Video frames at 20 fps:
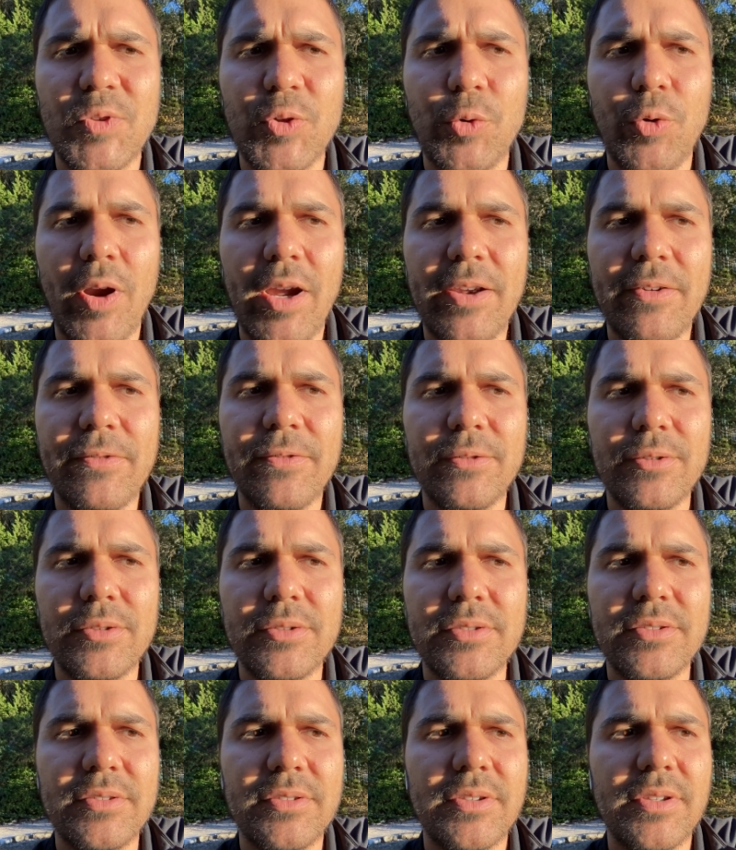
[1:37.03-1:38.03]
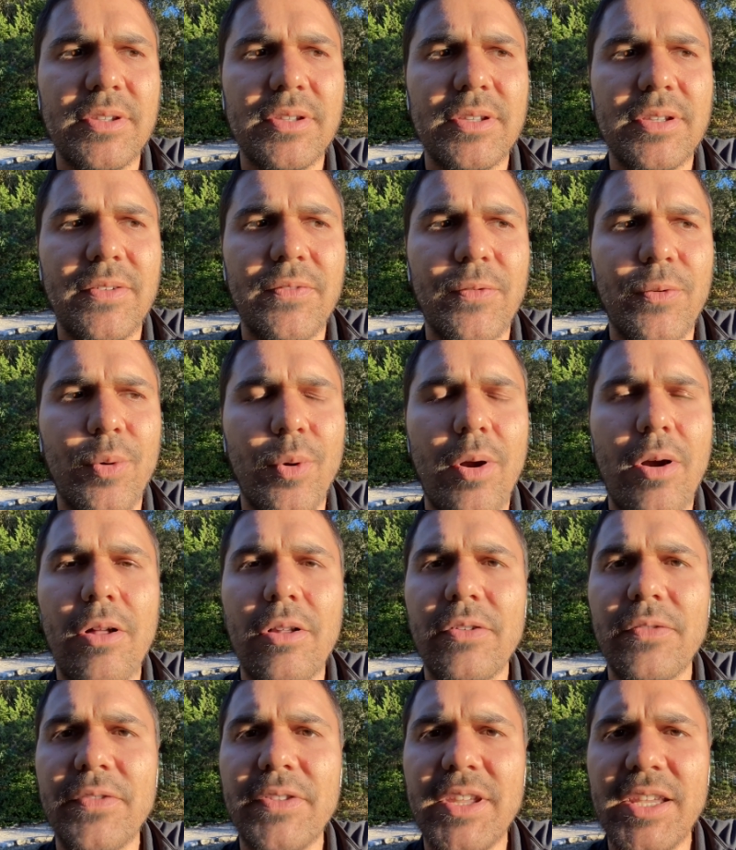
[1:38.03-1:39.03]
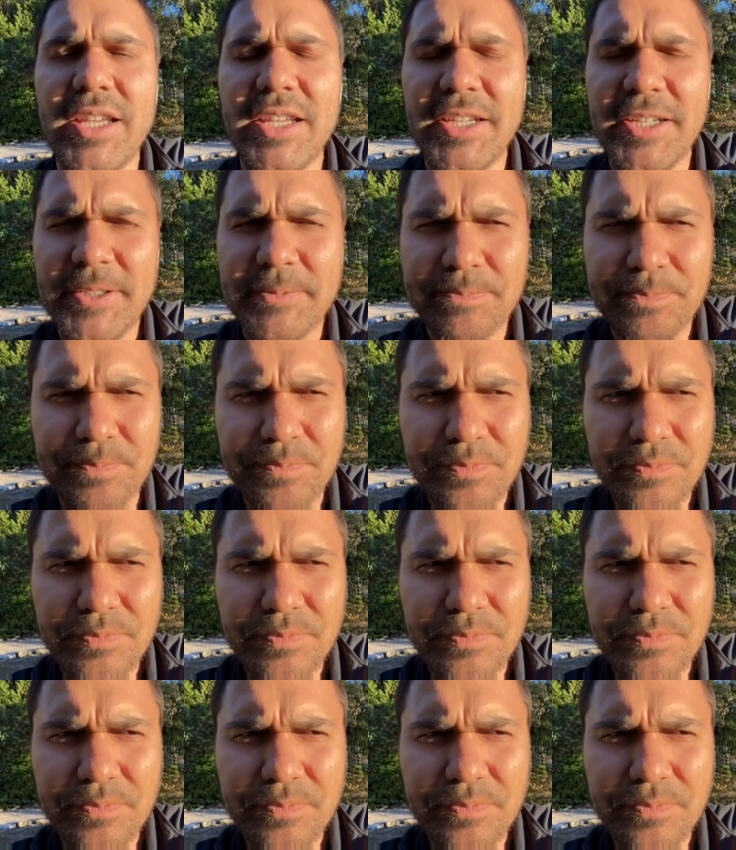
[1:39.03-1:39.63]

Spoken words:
grateful for all of the